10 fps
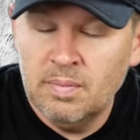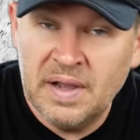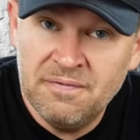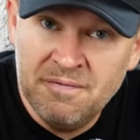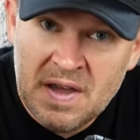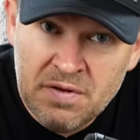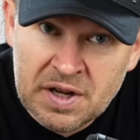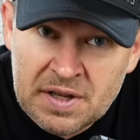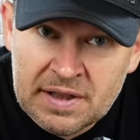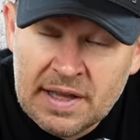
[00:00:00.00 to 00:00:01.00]
my
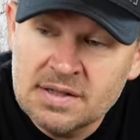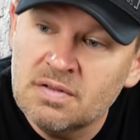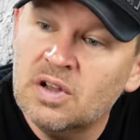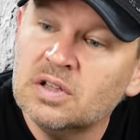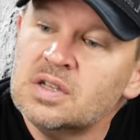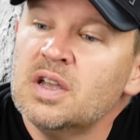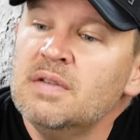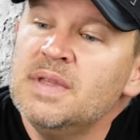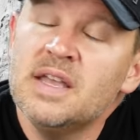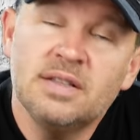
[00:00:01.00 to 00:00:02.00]
favorite kit lens of all
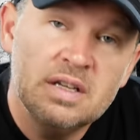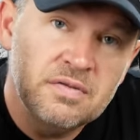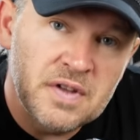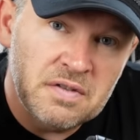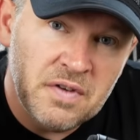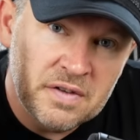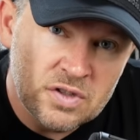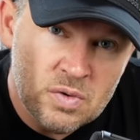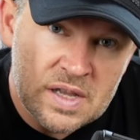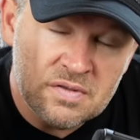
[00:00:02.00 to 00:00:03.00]
time, the 18 to 55
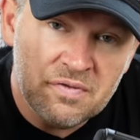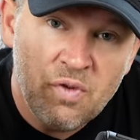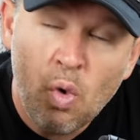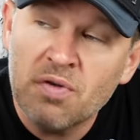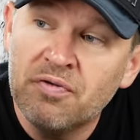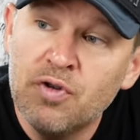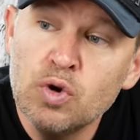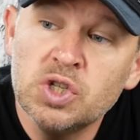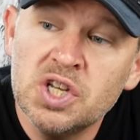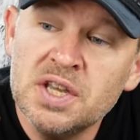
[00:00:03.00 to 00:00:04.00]
28 to 4
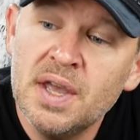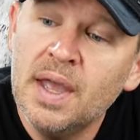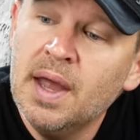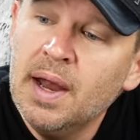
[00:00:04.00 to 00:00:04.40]
Fuji.